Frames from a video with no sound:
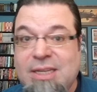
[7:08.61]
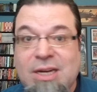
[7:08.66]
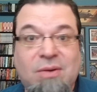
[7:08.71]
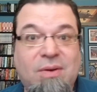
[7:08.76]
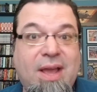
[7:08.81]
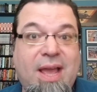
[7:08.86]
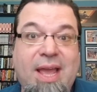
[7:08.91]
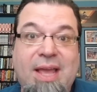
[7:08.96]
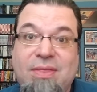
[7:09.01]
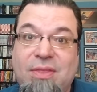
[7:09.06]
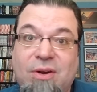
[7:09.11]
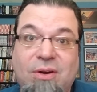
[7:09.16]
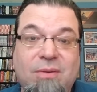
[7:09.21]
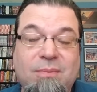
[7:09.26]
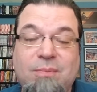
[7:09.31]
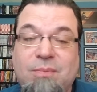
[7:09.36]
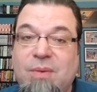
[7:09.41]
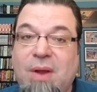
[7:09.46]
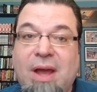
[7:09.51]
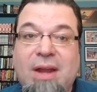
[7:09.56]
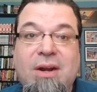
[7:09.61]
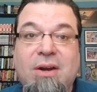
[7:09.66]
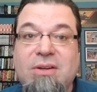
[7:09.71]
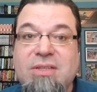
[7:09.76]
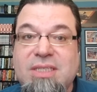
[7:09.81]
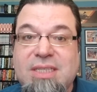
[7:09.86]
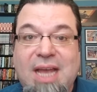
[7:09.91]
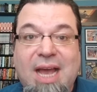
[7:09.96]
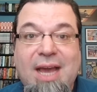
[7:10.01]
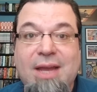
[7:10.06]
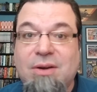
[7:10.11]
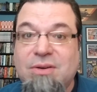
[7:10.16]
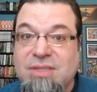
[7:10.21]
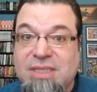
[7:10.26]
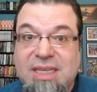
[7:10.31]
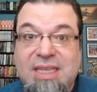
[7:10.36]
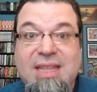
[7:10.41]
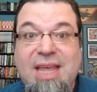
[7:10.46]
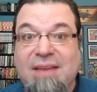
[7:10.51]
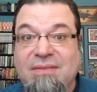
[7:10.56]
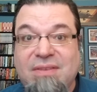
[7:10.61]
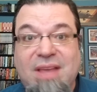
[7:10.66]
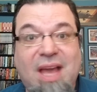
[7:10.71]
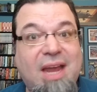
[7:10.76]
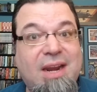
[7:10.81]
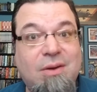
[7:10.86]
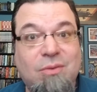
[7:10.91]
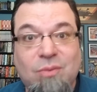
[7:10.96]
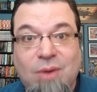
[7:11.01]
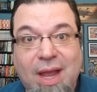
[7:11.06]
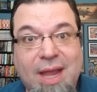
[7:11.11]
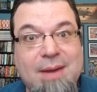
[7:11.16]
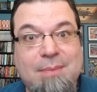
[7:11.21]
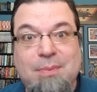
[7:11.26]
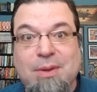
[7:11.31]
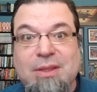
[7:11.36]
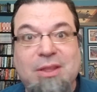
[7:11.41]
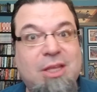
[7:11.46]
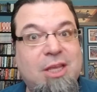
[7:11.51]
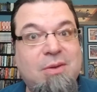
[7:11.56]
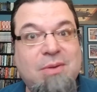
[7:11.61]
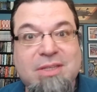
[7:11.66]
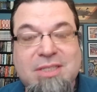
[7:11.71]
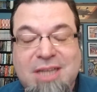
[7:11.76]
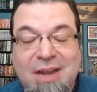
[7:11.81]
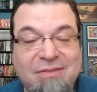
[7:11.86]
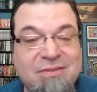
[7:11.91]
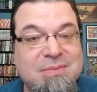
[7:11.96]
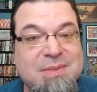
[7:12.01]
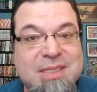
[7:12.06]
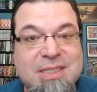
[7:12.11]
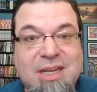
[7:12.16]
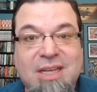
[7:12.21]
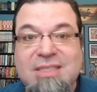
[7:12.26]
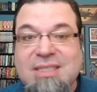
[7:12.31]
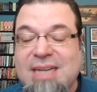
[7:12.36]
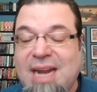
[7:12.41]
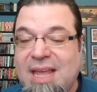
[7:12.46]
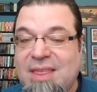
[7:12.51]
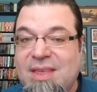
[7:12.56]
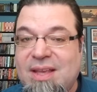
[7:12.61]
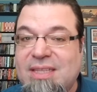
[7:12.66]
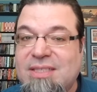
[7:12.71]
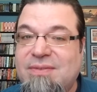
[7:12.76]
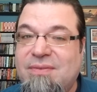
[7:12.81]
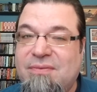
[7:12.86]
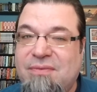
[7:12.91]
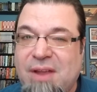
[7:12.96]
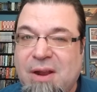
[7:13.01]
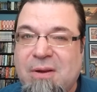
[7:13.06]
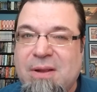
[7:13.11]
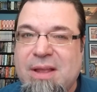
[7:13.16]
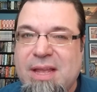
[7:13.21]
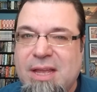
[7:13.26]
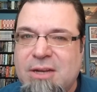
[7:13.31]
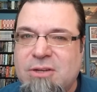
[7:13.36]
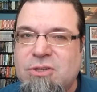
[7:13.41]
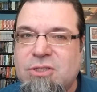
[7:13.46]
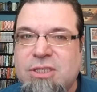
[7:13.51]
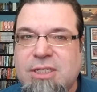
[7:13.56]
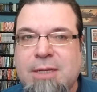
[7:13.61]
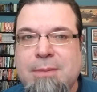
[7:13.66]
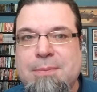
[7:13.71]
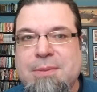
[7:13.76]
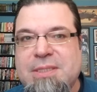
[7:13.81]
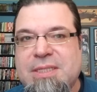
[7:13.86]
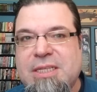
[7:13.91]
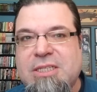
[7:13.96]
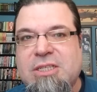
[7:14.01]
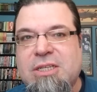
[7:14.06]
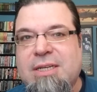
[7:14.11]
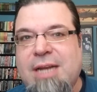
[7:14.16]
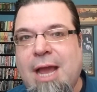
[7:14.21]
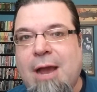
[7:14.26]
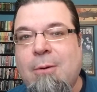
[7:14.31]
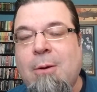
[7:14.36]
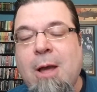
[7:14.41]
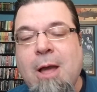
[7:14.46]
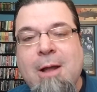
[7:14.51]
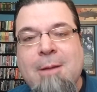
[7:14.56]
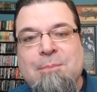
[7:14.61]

you know, hey, they're they're on our side or see they've got it right but the US government doesn't i think it's a very interesting position now